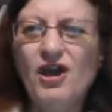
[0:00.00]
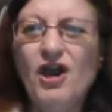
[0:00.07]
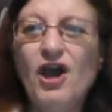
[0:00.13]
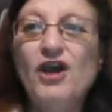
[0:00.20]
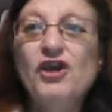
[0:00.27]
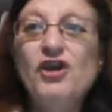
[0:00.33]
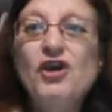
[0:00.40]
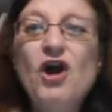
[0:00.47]

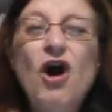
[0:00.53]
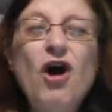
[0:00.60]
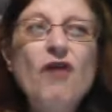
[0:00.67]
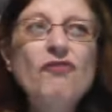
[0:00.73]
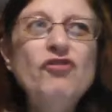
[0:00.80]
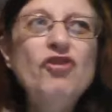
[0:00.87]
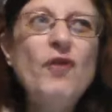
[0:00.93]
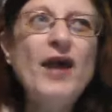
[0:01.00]
you
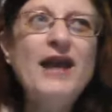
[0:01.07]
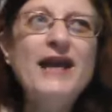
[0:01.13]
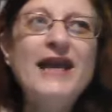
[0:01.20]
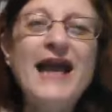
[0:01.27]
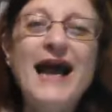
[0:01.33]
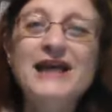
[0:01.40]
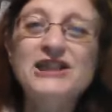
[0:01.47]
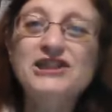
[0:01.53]
can't do
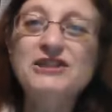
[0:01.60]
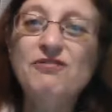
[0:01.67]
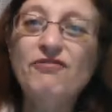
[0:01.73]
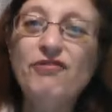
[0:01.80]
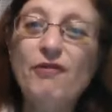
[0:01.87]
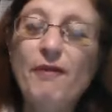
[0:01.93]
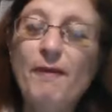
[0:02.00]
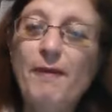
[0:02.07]
any action
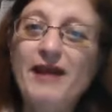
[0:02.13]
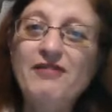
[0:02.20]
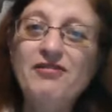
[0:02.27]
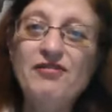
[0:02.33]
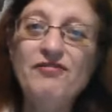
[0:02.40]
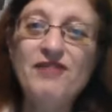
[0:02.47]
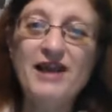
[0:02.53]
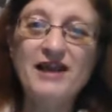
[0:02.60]
from a
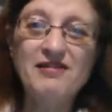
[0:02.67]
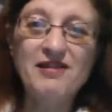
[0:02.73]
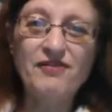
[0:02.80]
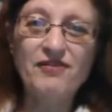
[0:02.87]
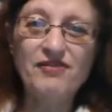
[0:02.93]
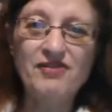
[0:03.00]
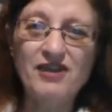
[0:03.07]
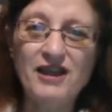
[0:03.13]
place of
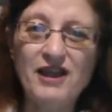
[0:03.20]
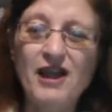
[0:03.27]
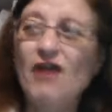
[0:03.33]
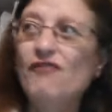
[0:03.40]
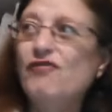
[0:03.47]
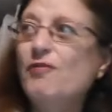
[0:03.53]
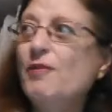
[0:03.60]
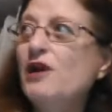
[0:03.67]
negativity,
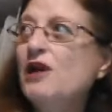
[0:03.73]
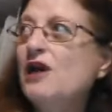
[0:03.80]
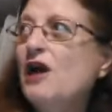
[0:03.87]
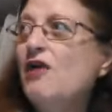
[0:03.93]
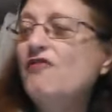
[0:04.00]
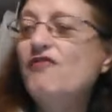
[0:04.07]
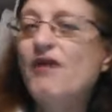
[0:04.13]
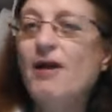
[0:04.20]
from a
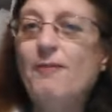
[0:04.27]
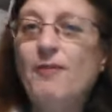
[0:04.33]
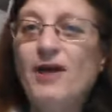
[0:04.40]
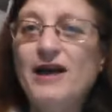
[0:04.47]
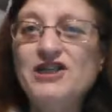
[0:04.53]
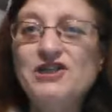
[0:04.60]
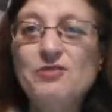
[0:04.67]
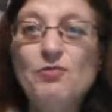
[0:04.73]
low
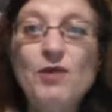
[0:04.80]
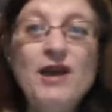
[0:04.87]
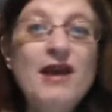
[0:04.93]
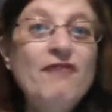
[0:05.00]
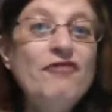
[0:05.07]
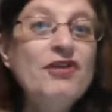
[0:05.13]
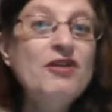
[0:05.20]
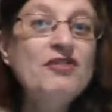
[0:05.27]
vibration.
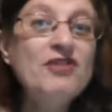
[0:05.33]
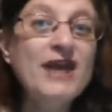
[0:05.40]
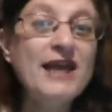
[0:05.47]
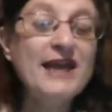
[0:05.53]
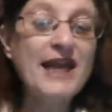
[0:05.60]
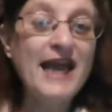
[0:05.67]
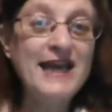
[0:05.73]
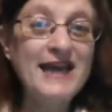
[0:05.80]
Whenever you
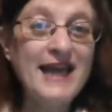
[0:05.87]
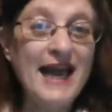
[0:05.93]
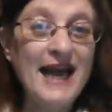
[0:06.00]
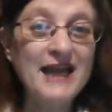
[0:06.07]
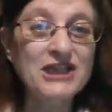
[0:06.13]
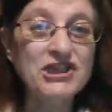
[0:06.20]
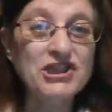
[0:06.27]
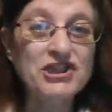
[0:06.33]
take any
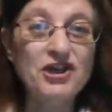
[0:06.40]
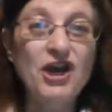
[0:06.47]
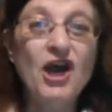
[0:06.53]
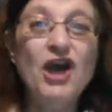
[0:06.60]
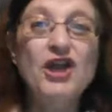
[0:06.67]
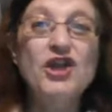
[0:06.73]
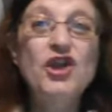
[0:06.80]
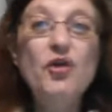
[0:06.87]
action,
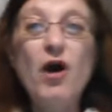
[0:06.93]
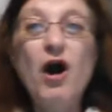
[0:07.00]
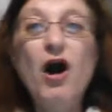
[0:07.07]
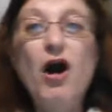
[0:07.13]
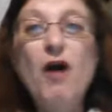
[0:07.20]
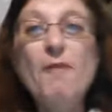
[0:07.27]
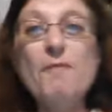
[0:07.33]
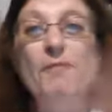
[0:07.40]
you
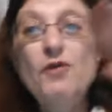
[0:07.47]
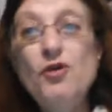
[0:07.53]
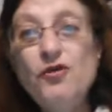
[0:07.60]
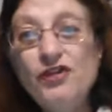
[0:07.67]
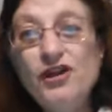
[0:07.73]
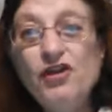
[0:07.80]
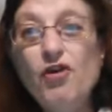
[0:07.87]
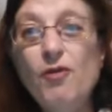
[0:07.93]
are
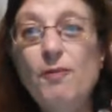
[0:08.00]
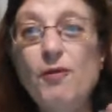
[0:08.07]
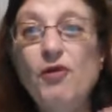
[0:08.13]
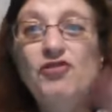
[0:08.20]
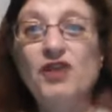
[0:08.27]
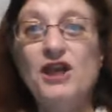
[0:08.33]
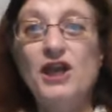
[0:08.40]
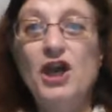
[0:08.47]
moving your
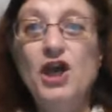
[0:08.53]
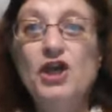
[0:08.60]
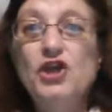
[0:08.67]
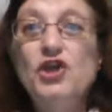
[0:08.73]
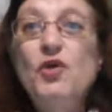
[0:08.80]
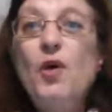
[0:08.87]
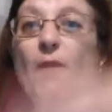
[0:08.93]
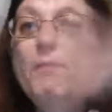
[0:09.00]
body.
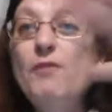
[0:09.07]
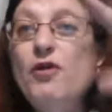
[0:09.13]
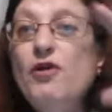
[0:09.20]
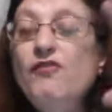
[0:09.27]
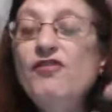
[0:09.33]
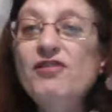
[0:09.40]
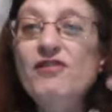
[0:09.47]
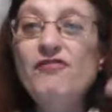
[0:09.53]
You are
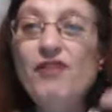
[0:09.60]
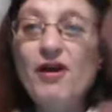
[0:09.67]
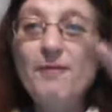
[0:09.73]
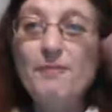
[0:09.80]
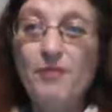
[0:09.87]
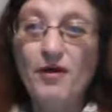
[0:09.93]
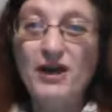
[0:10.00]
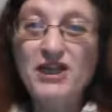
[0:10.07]
moving the
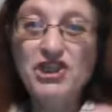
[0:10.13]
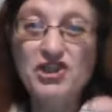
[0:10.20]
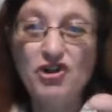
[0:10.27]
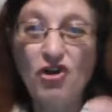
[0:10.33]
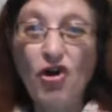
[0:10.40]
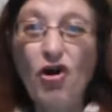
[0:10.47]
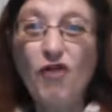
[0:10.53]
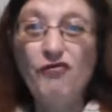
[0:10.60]

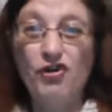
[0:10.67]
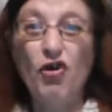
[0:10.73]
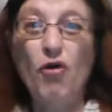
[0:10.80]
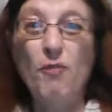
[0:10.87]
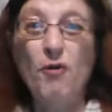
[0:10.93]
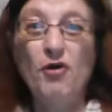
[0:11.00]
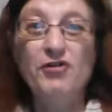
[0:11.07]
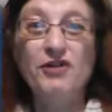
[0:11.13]
vibration of
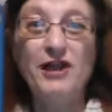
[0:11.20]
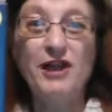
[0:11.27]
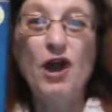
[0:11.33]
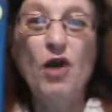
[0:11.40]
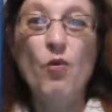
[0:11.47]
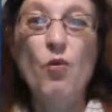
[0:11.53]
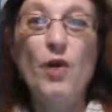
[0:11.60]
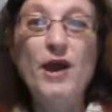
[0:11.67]
your body.
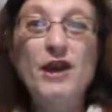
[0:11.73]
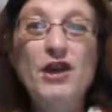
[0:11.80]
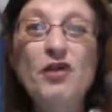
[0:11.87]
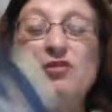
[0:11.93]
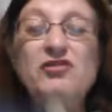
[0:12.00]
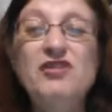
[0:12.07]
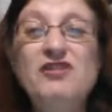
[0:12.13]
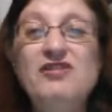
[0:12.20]
When
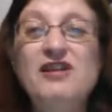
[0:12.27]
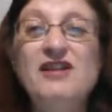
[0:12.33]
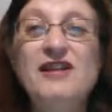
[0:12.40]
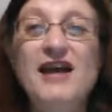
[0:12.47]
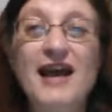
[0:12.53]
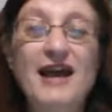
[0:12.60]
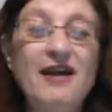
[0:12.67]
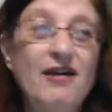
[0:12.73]
you're sitting
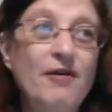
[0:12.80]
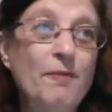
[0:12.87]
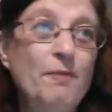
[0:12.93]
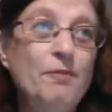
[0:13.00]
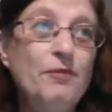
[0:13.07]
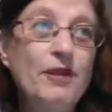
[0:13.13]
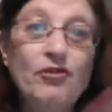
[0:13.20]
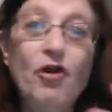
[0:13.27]
there,
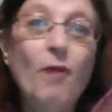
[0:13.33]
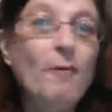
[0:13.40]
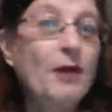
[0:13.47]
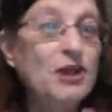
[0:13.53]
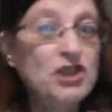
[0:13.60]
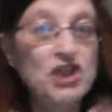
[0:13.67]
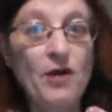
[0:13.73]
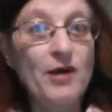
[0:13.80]
there's not
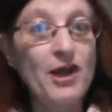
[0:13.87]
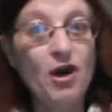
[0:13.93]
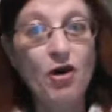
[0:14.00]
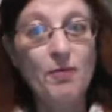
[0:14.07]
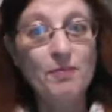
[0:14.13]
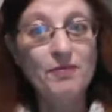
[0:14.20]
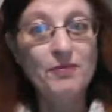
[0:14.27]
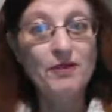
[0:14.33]
much going
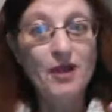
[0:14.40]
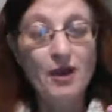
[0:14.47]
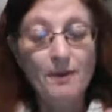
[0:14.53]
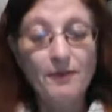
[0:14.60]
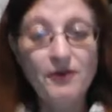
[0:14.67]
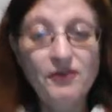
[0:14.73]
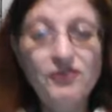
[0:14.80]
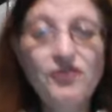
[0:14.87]
on.
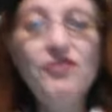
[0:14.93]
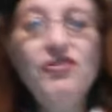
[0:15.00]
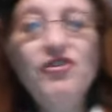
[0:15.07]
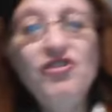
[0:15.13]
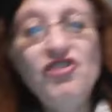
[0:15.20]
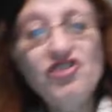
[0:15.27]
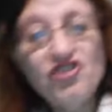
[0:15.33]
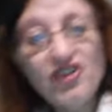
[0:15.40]
But as soon as
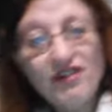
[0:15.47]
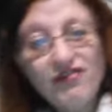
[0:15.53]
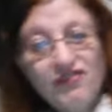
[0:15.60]
you shift